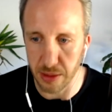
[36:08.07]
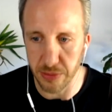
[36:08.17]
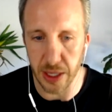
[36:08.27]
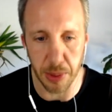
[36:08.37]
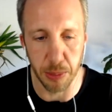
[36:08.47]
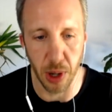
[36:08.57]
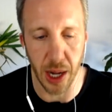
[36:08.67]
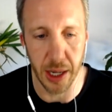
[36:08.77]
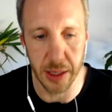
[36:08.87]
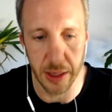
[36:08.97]
fairly big
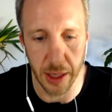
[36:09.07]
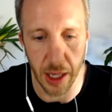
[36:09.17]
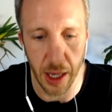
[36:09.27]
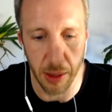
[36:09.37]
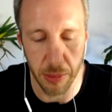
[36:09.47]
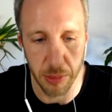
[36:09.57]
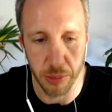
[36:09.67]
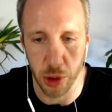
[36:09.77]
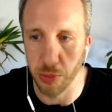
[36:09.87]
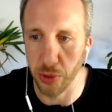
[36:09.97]
brand um,
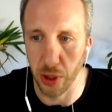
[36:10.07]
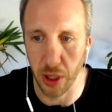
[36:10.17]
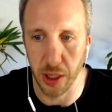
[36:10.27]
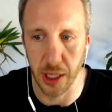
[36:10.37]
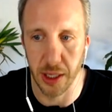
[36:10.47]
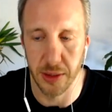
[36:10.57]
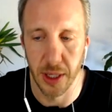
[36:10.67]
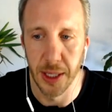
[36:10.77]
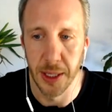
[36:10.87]
just before the holidays,